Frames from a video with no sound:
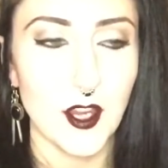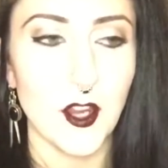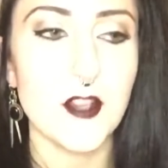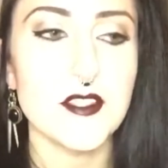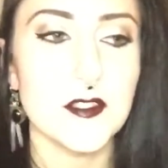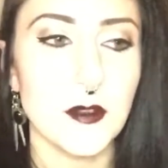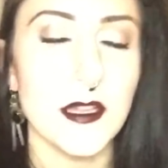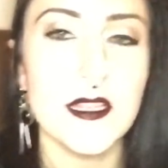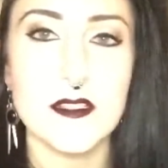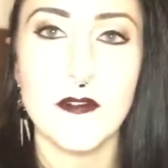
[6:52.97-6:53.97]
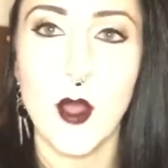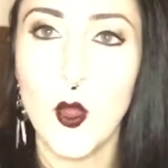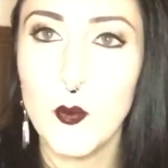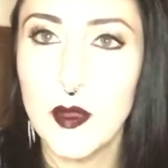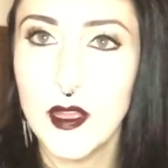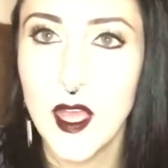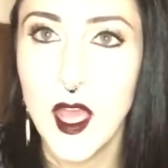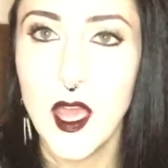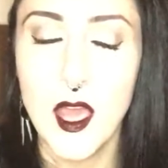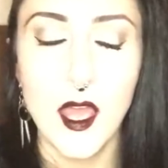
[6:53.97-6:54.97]
her story is of hope.
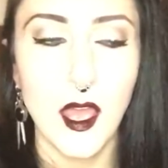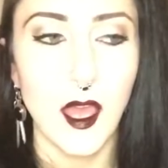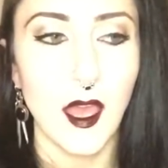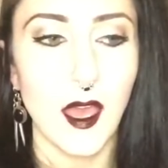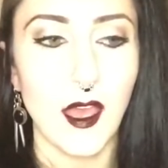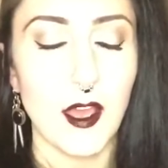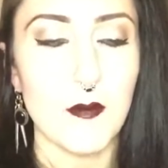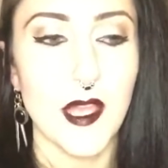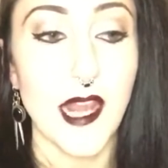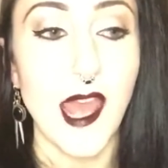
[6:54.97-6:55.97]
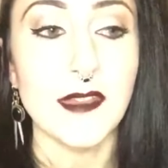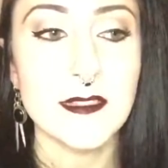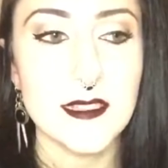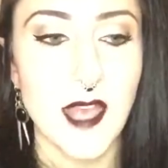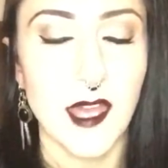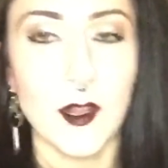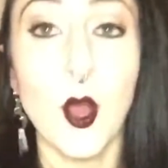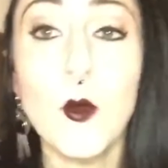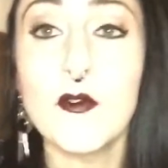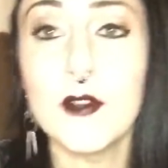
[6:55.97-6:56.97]
Um, it ends on a
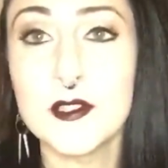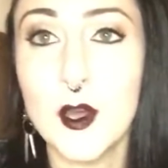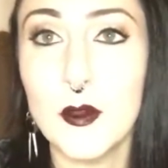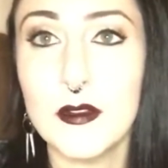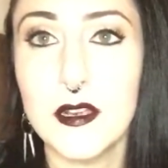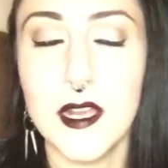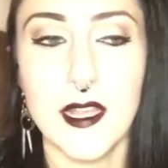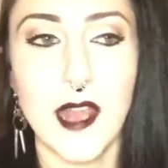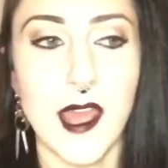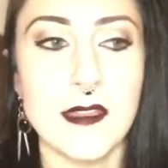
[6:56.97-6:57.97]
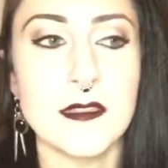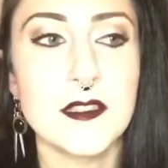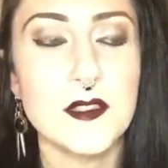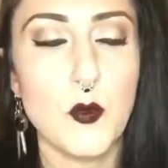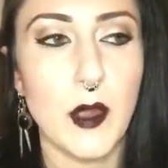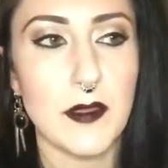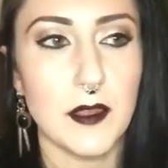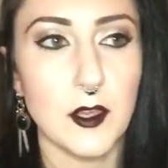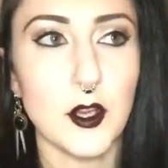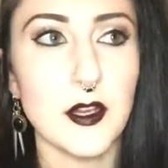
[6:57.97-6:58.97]
hopeful note. It ends with
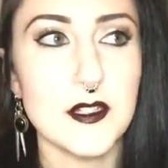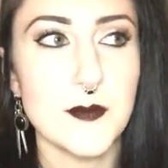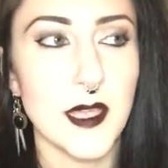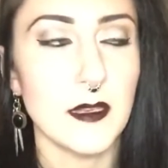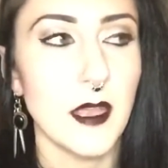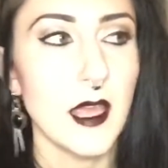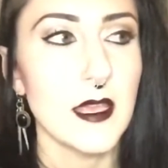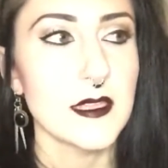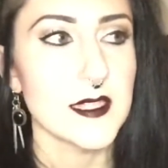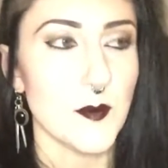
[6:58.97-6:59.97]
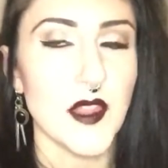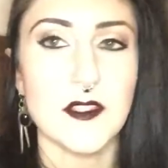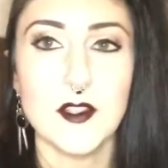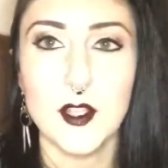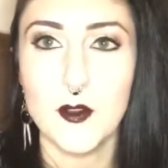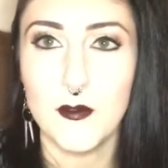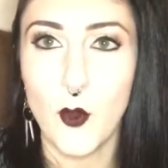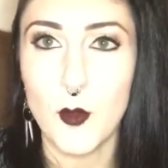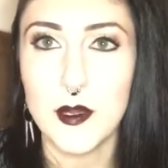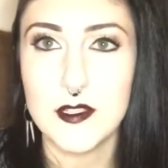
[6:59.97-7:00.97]
encouragement, something to look
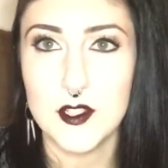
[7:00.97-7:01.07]
forward